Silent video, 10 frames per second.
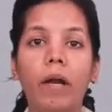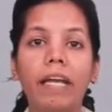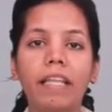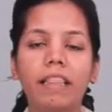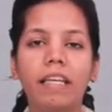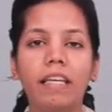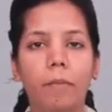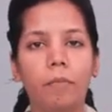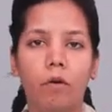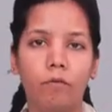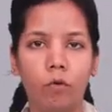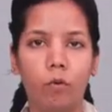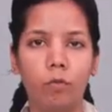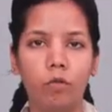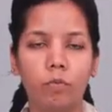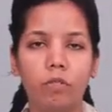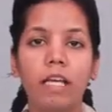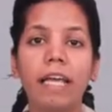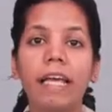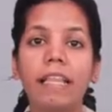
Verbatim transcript: 23 number of chromosomes.